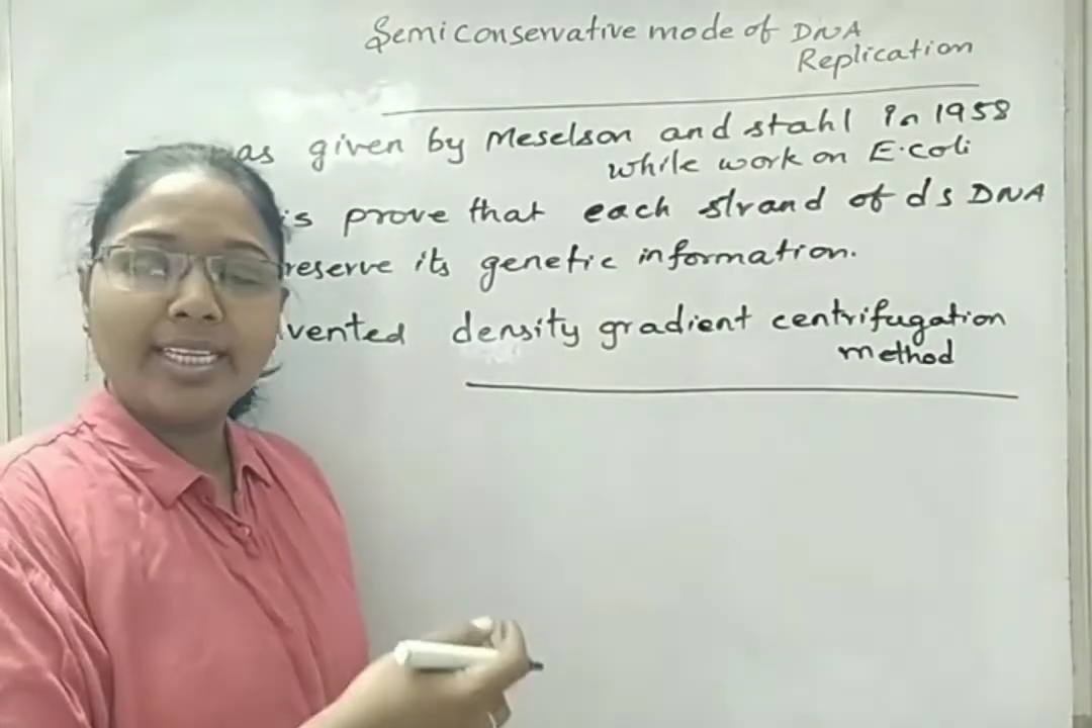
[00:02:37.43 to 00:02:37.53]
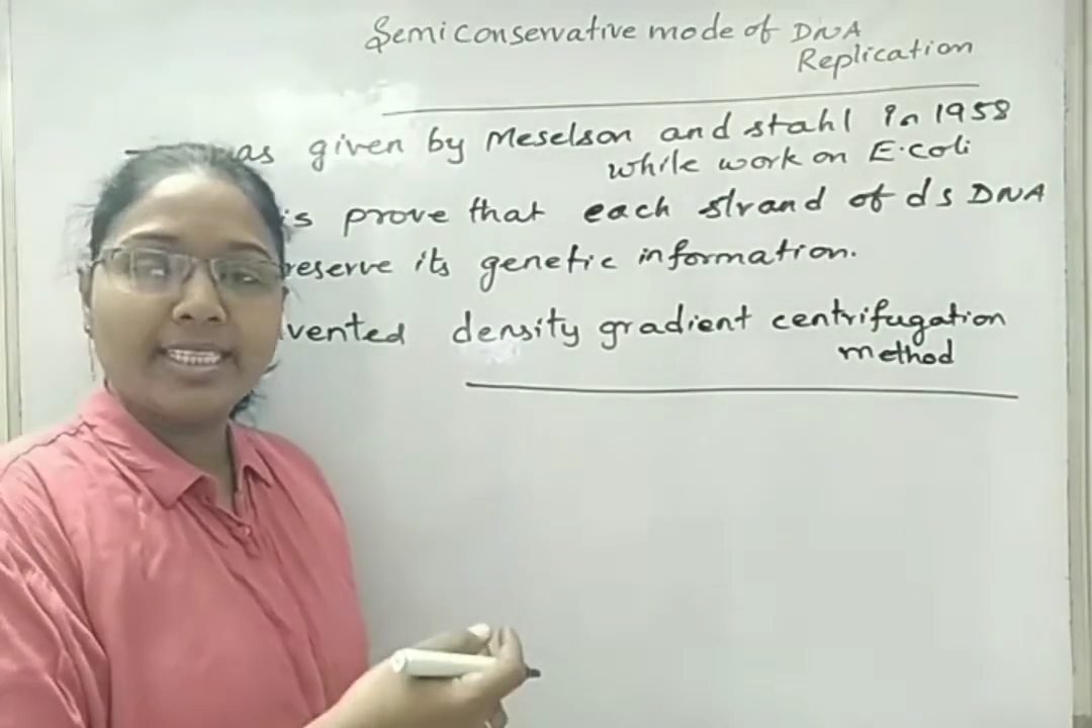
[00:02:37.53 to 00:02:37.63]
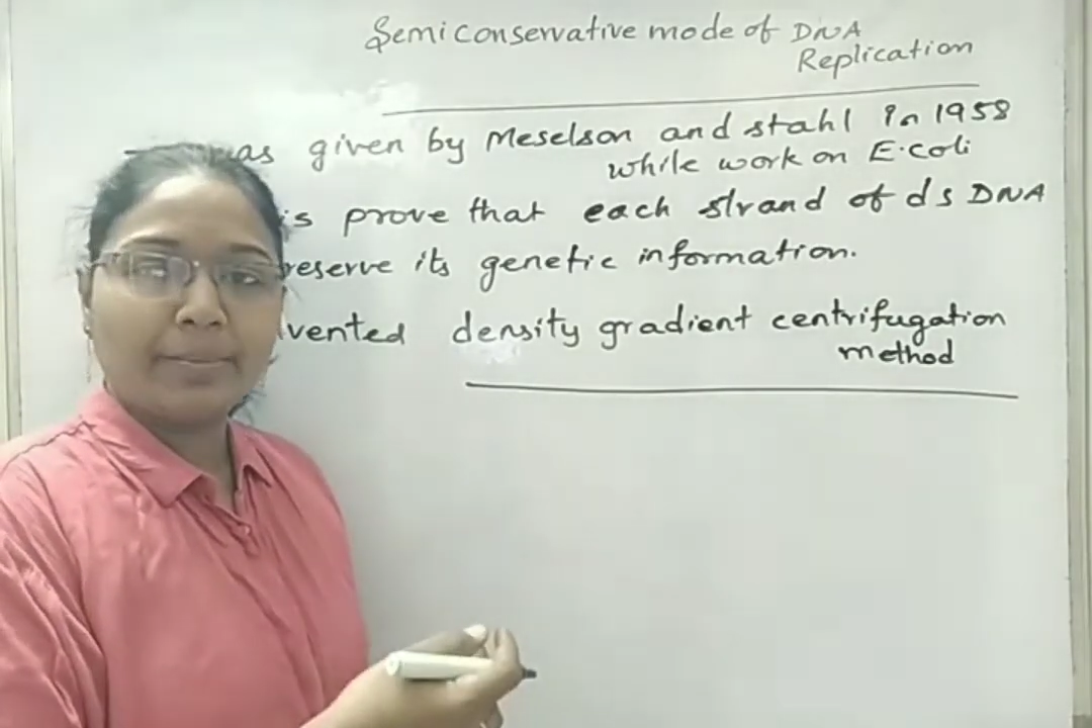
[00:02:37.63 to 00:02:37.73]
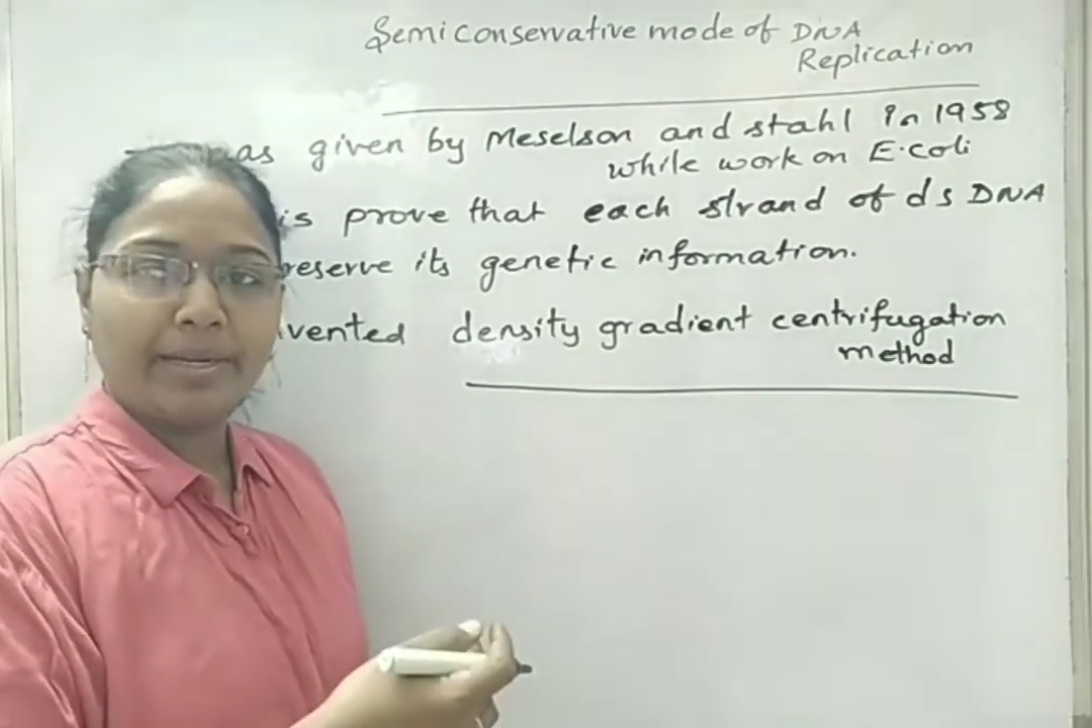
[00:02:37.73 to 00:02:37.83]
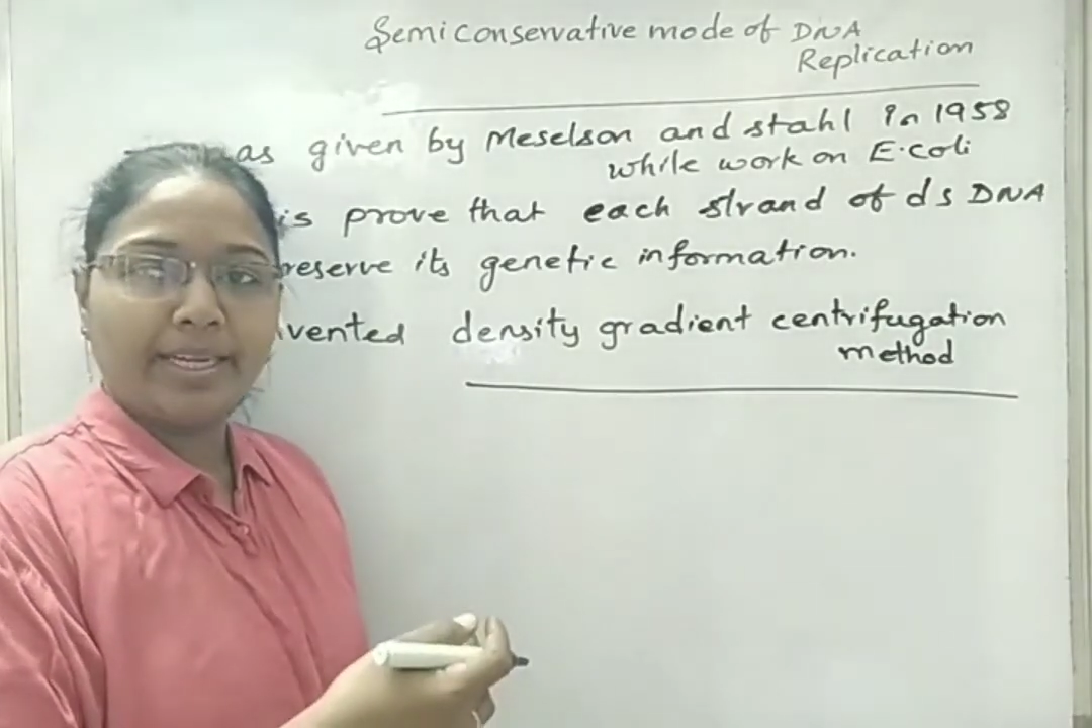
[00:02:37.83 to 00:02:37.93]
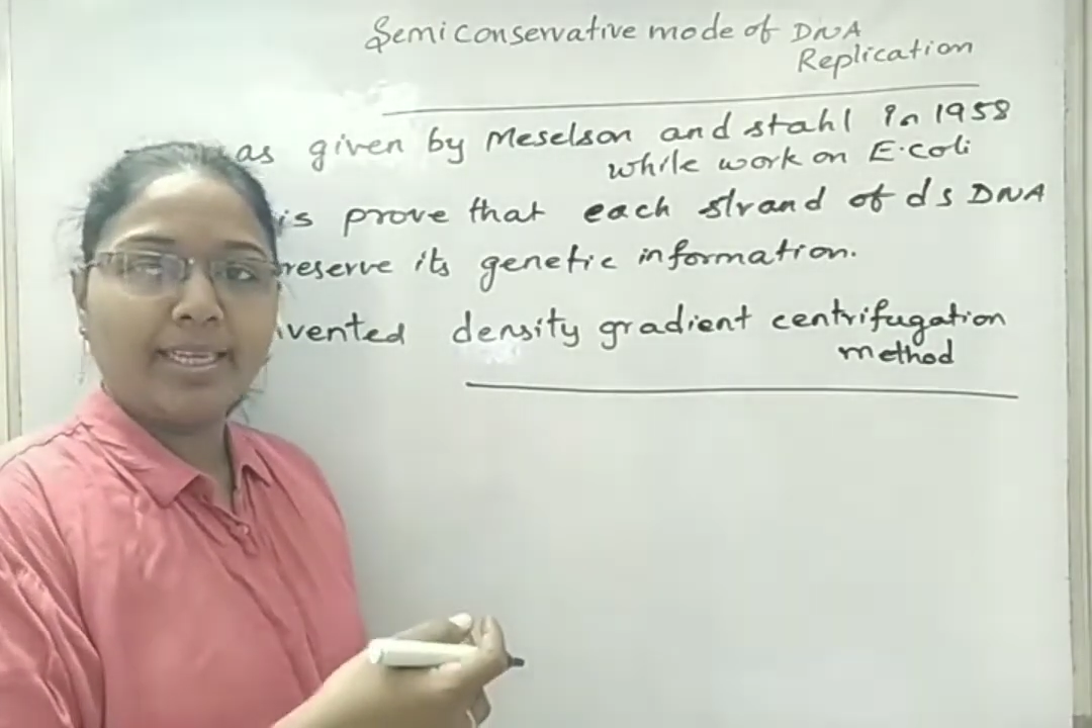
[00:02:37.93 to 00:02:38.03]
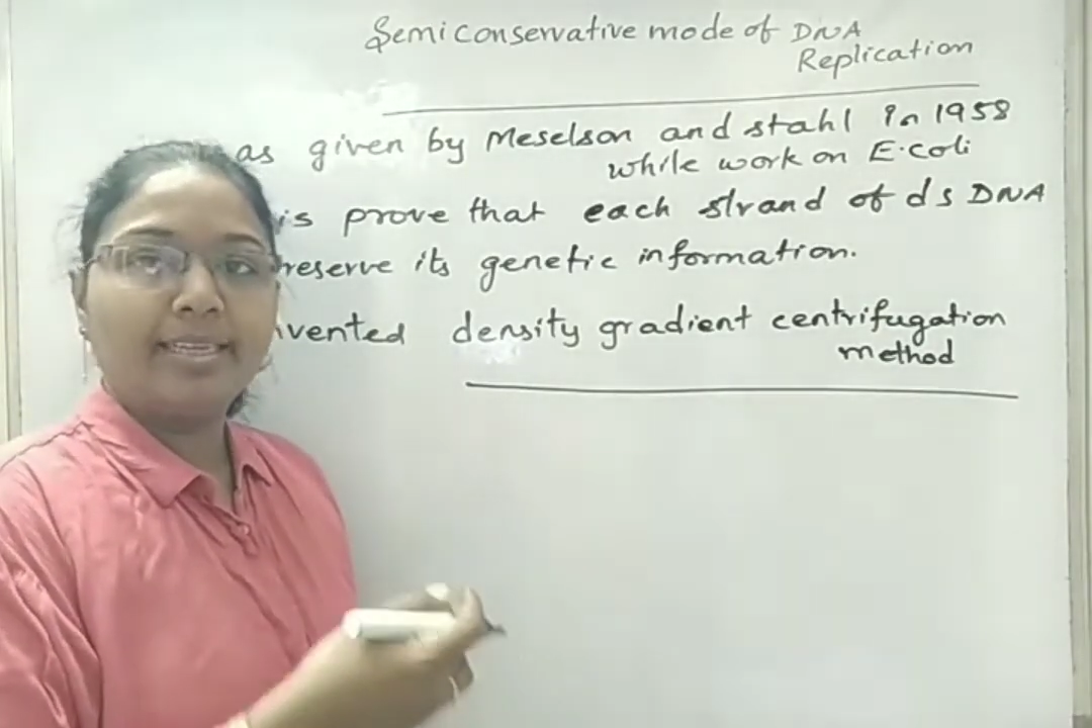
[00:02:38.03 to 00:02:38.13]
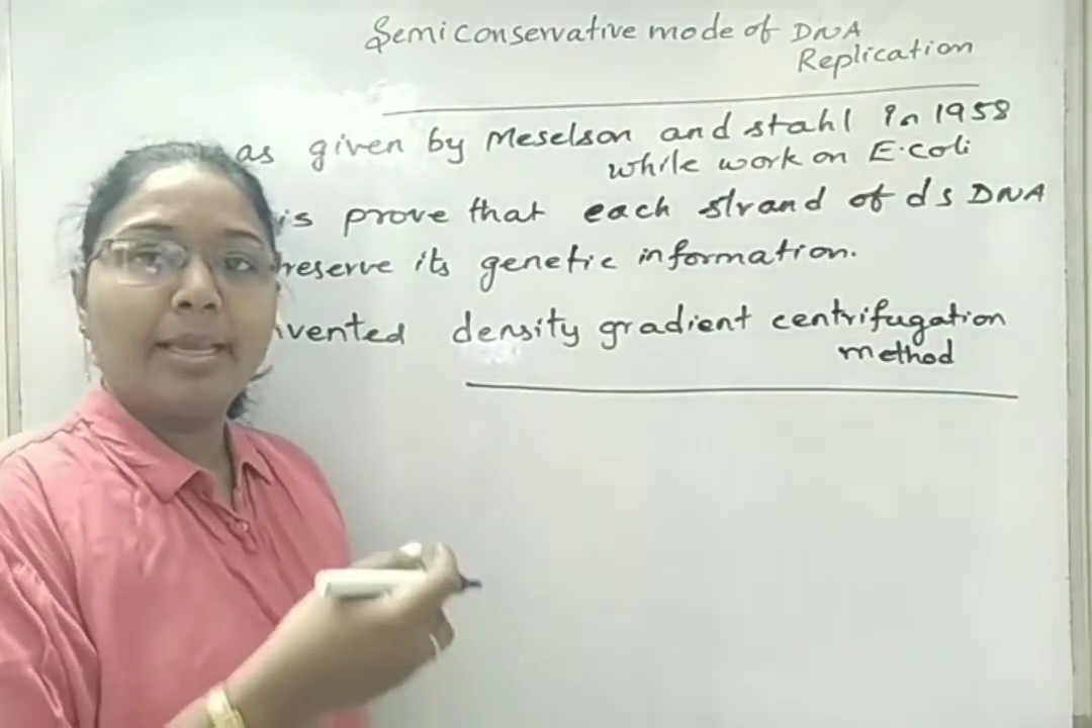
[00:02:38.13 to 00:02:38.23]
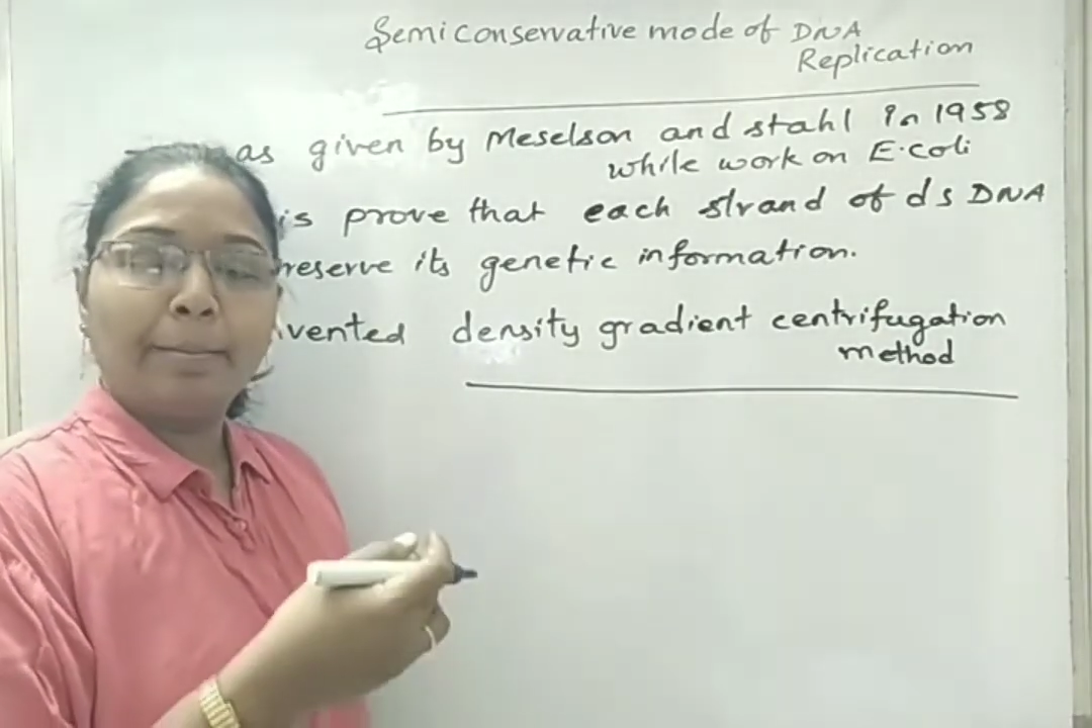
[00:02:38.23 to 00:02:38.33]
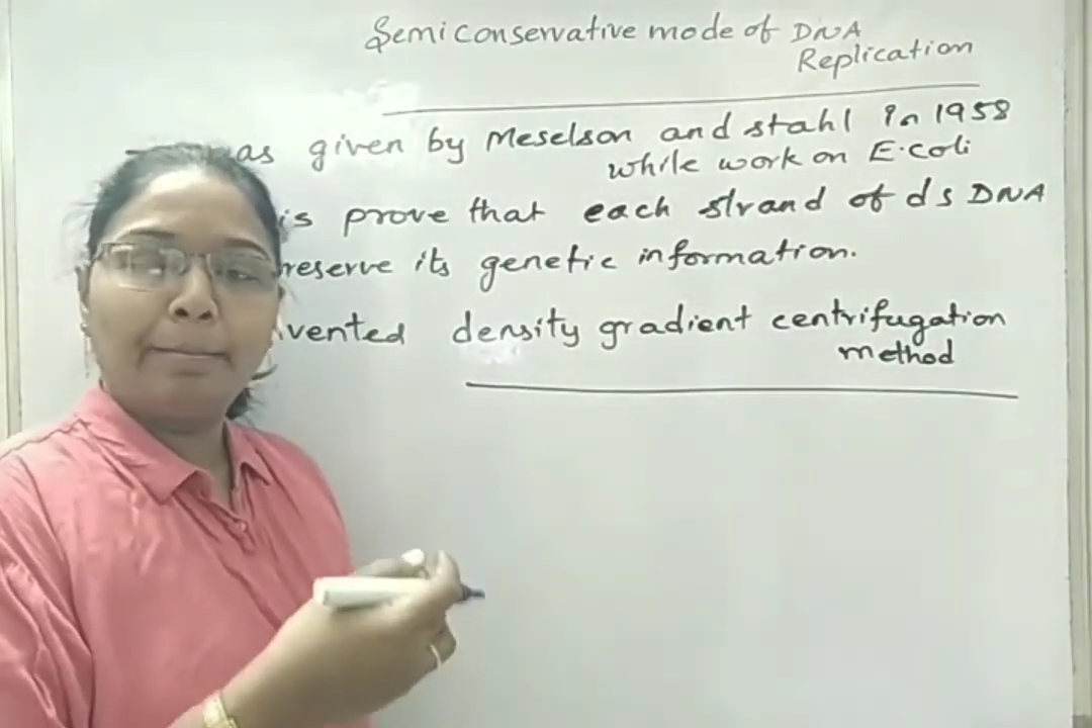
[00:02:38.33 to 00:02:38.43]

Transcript: separated